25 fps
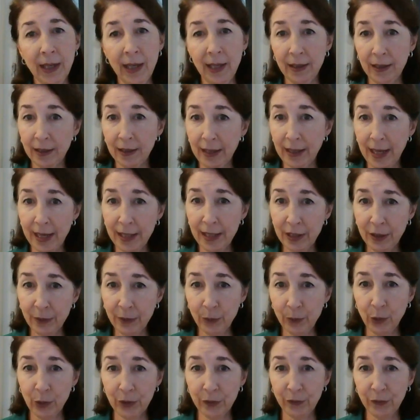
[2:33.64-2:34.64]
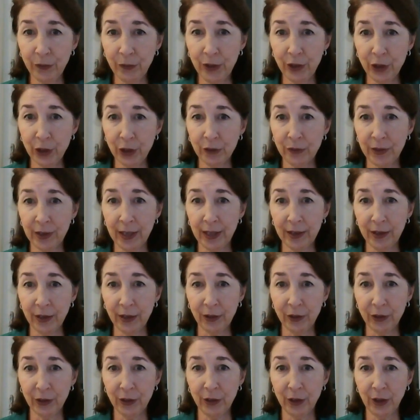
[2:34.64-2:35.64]
And the last important feature of
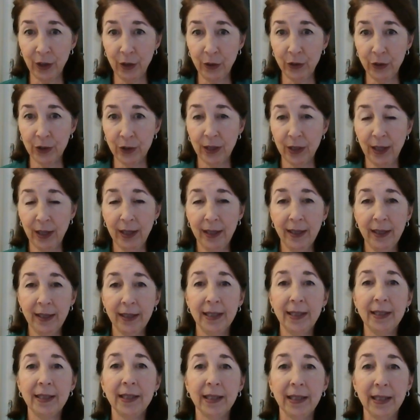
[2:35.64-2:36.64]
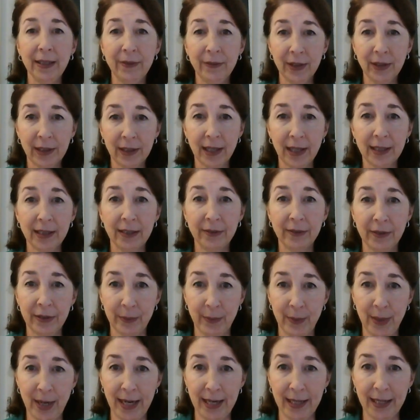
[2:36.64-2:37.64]
taking good notes is leaving lots of
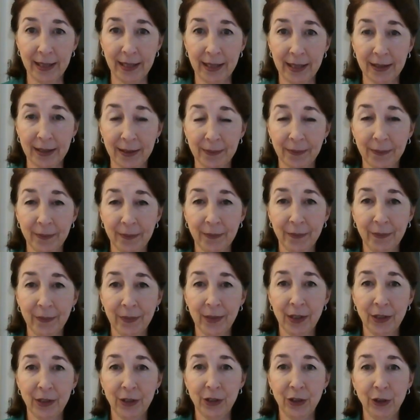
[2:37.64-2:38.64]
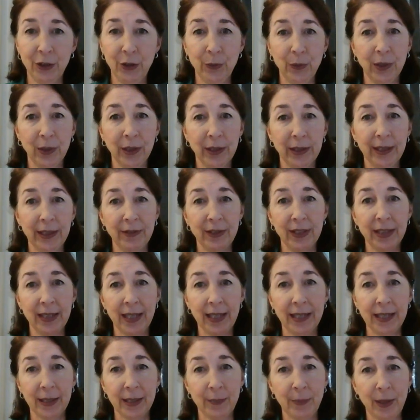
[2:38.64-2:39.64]
space. So you want to leave
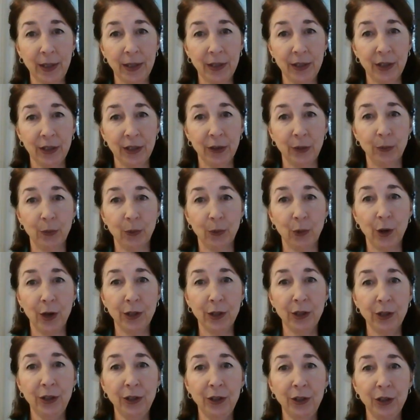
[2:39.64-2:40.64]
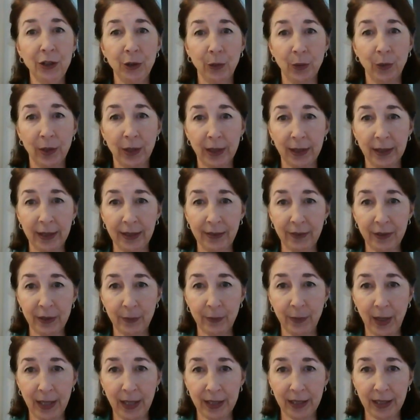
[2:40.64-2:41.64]
space in the margins, you want to leave
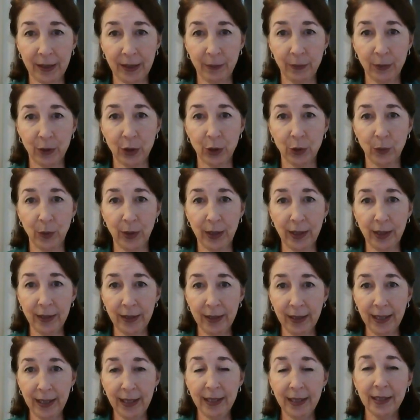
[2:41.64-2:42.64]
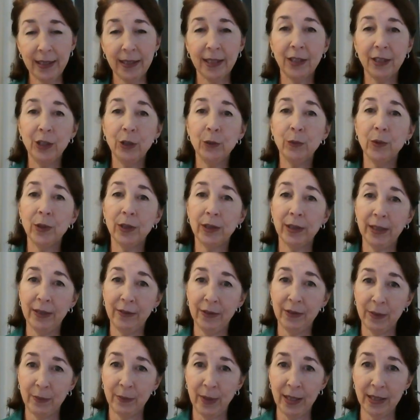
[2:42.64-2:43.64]
space in between things, and you want to
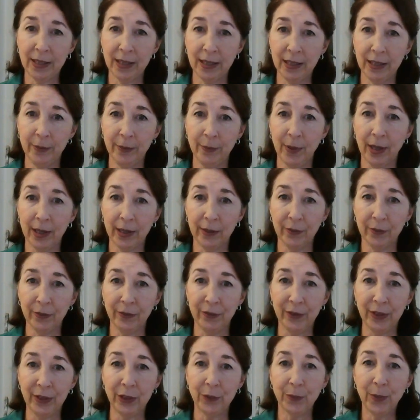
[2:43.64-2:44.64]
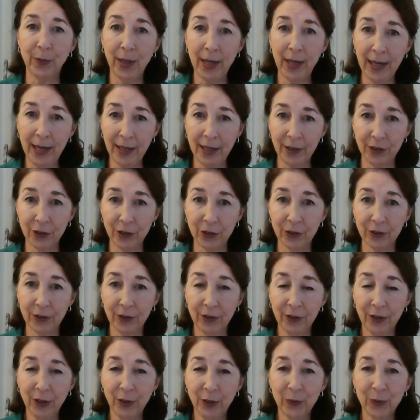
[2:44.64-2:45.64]
leave space at the bottom of each page.
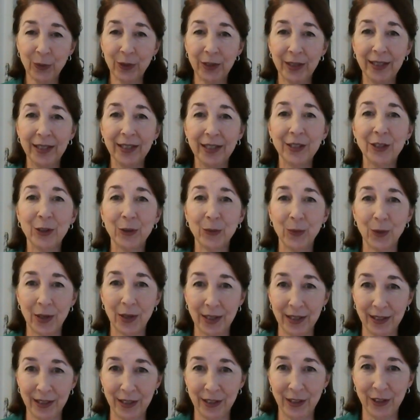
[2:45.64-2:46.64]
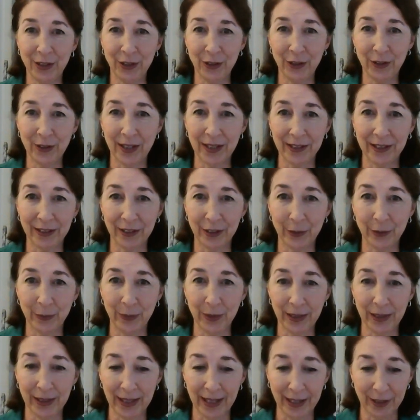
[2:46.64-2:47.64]
We're going to get to why you need to do that a little
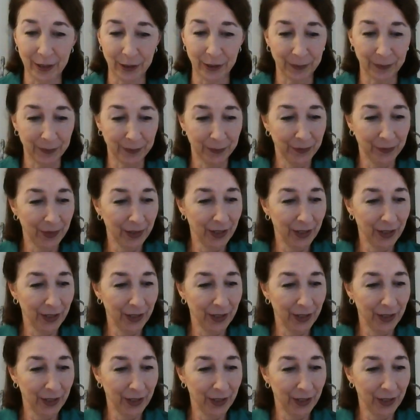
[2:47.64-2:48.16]
bit later.